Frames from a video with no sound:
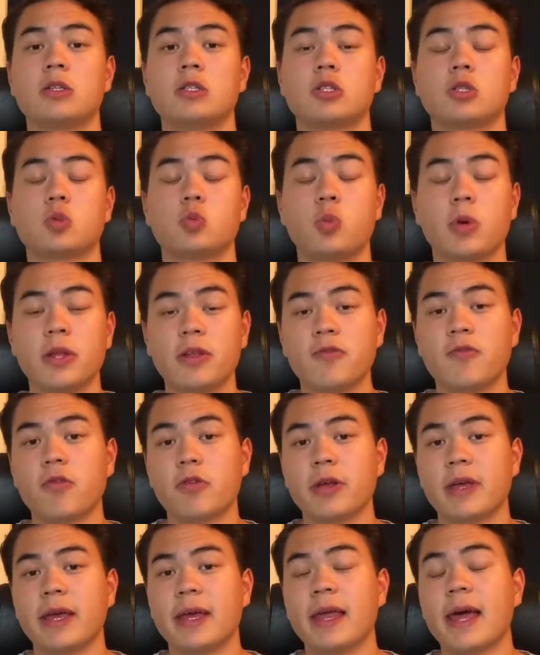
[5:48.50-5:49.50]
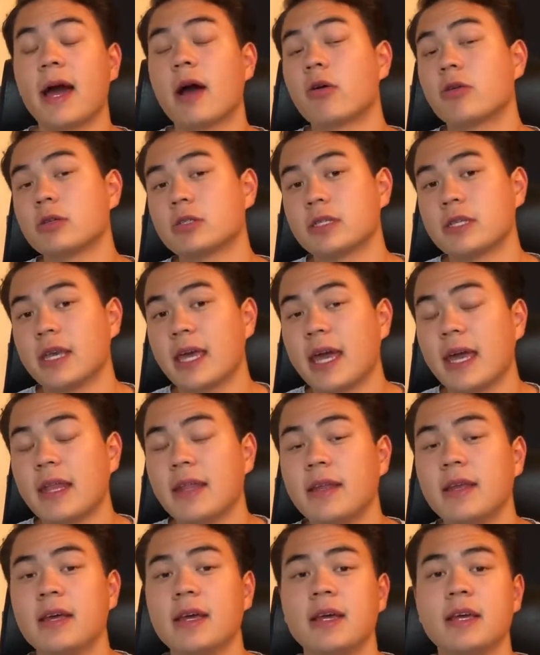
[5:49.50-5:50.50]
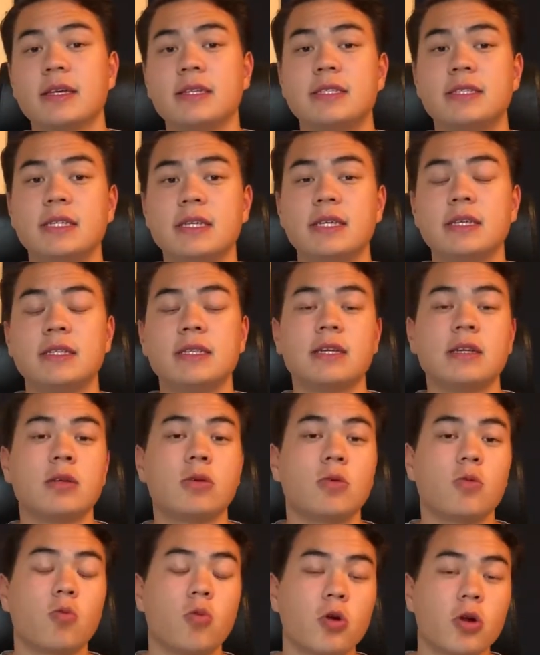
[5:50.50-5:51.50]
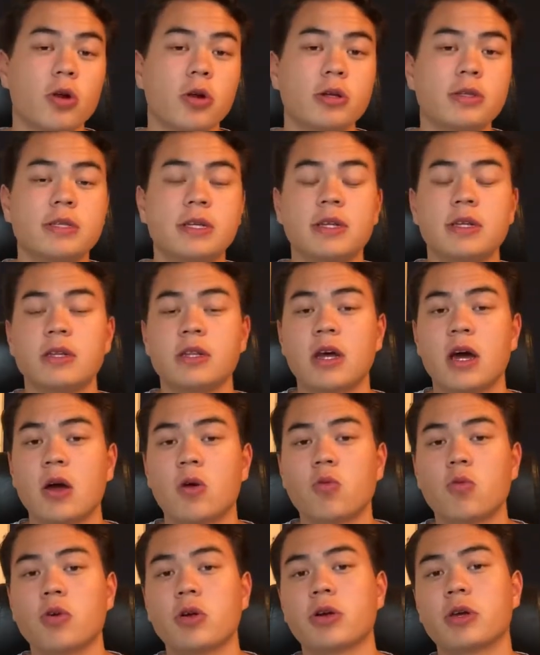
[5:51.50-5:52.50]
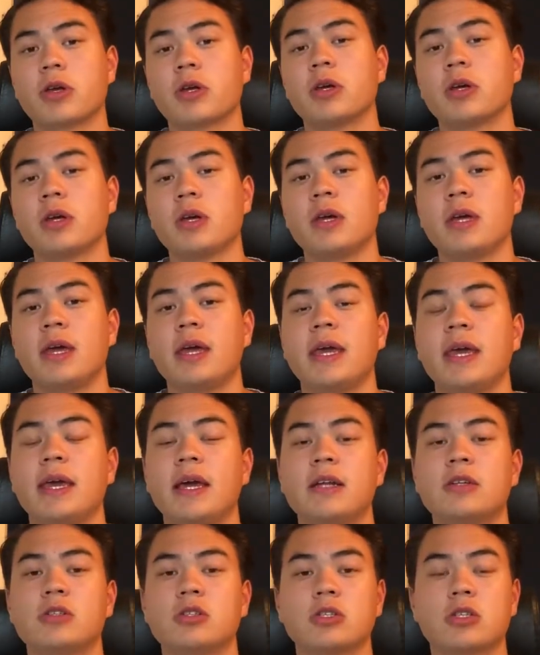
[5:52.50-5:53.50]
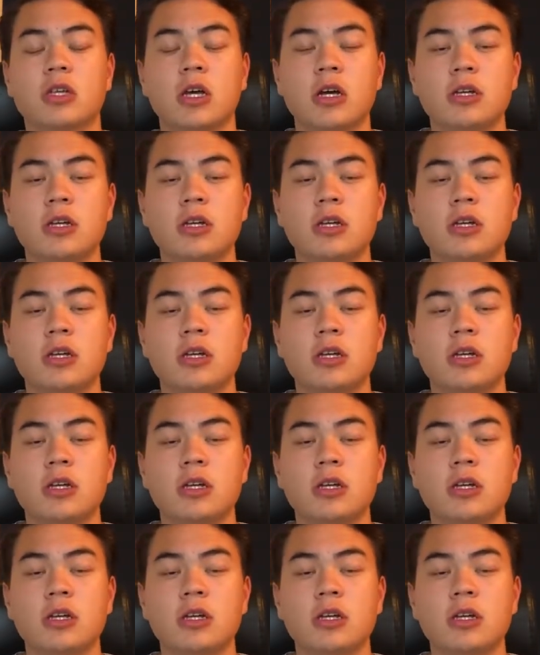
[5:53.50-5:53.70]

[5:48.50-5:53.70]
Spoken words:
Just wait 48 hours again, see did it work, did it not work, and just